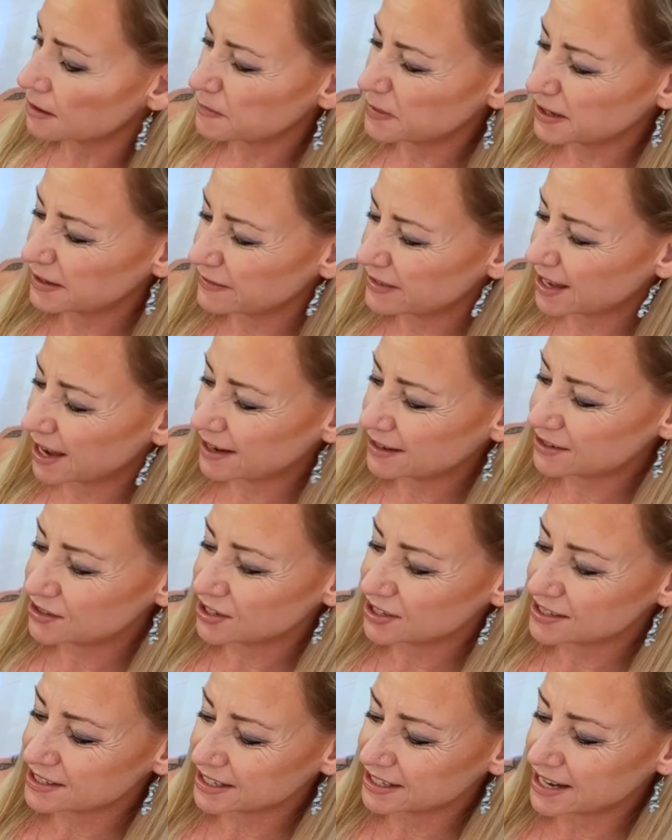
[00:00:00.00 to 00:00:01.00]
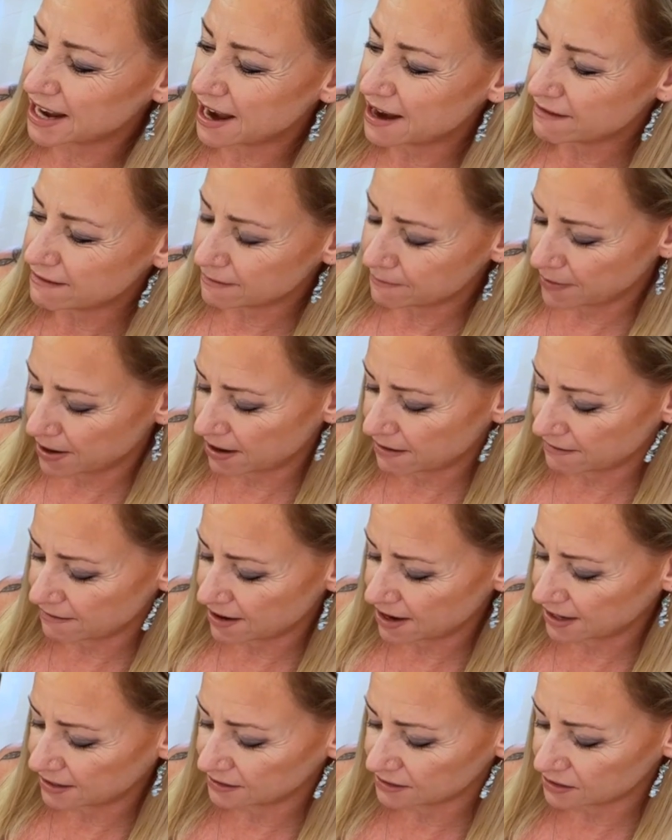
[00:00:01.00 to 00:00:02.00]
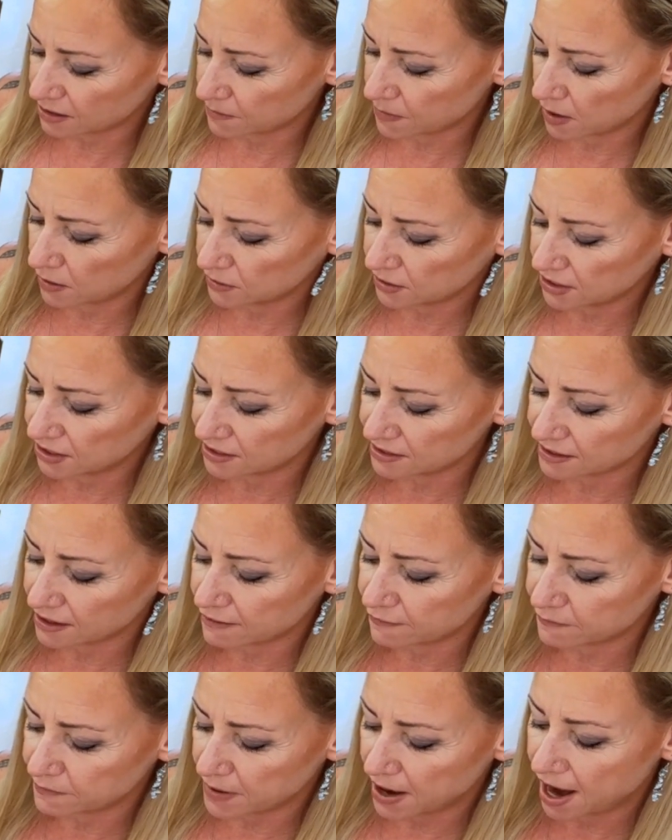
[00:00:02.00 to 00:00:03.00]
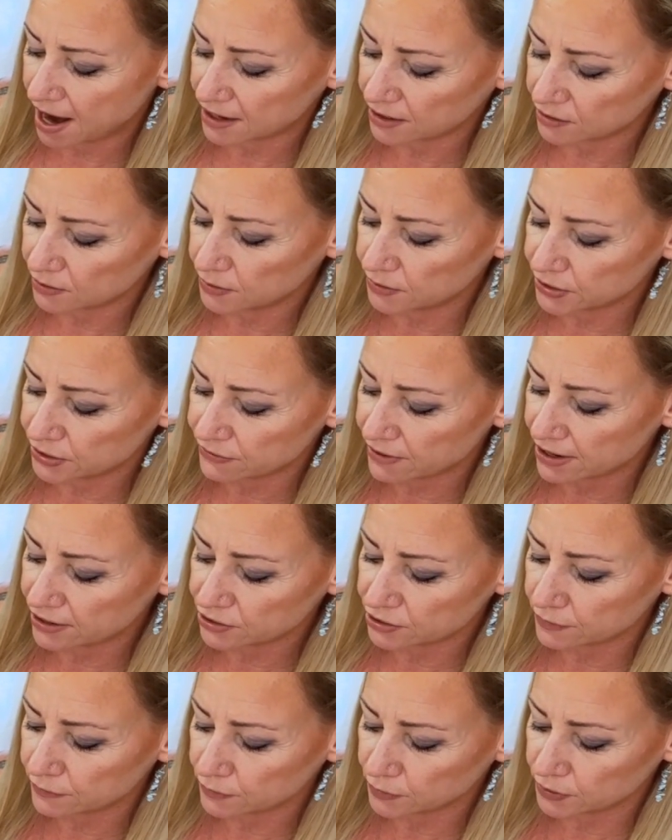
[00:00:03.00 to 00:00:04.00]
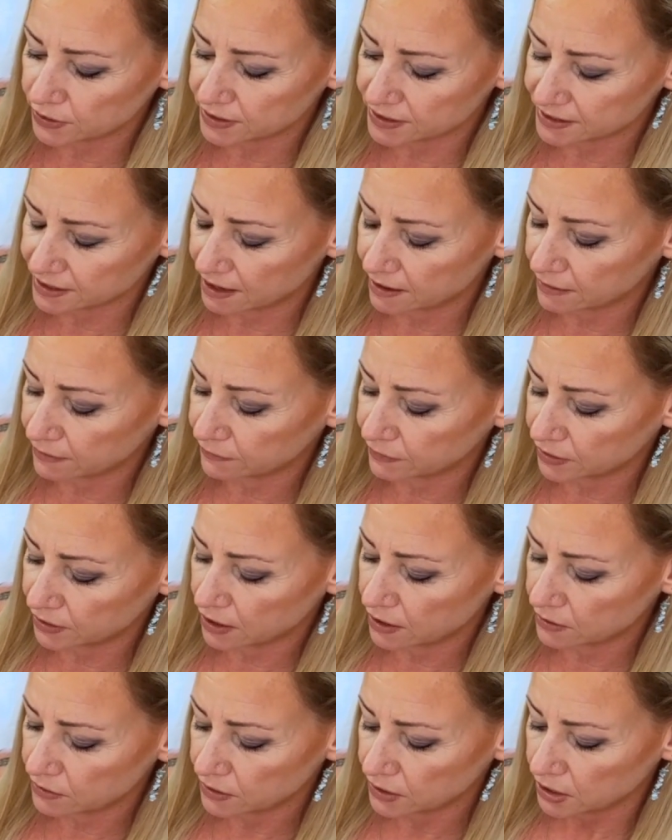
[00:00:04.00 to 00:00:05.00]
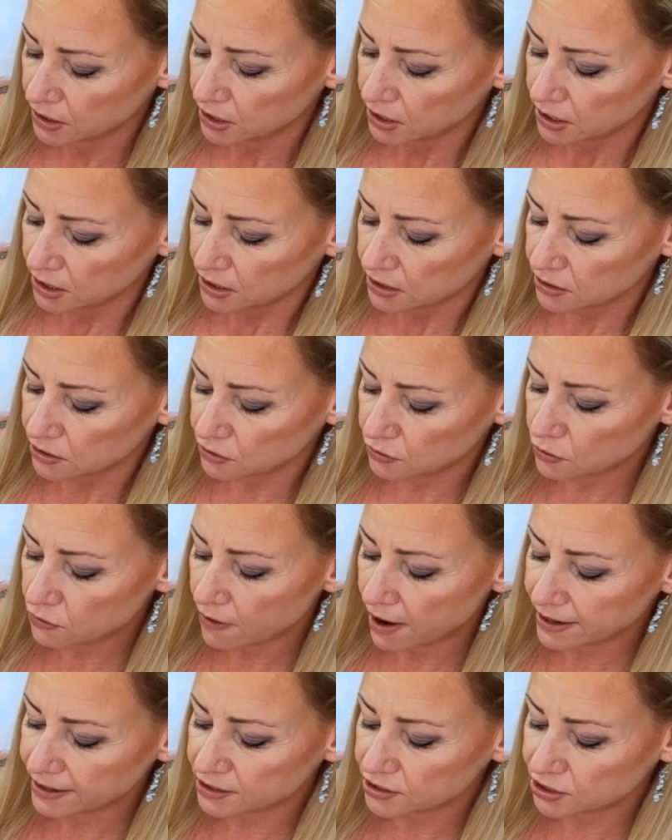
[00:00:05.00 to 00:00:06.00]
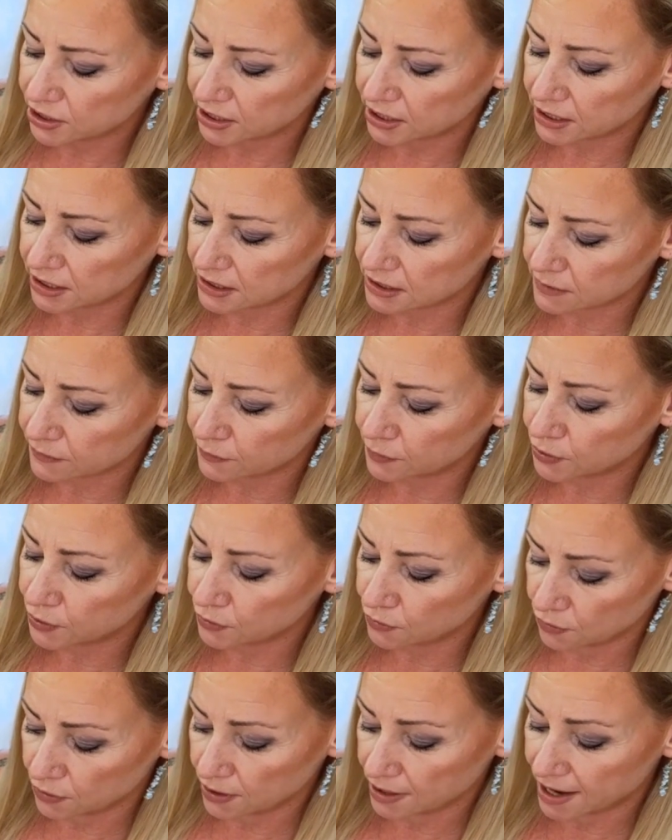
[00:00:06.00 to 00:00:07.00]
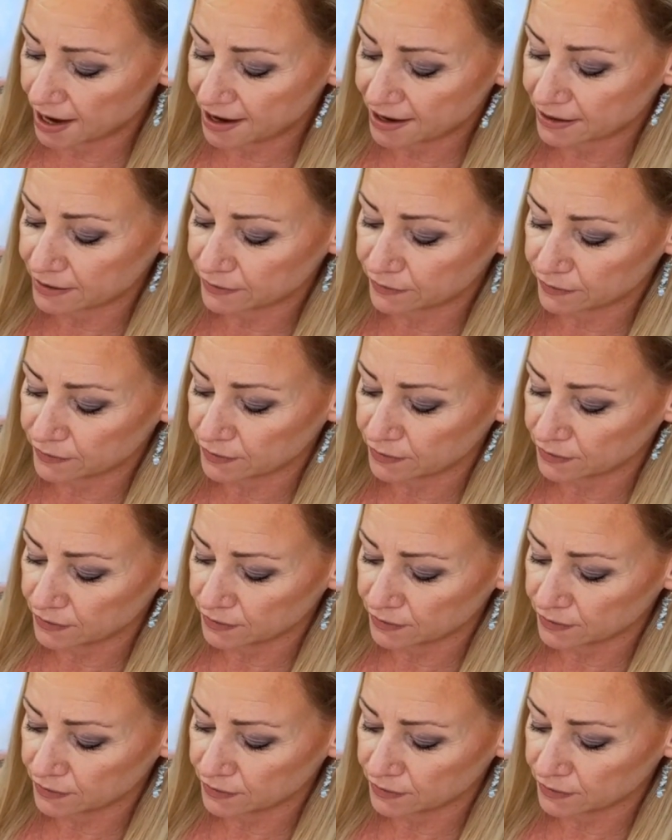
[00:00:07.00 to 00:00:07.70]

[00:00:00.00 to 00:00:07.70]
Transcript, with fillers: a bit of the energies today are about, like, stop holding yourself back. Use your energy for yourself, you know. Your energy is for your life.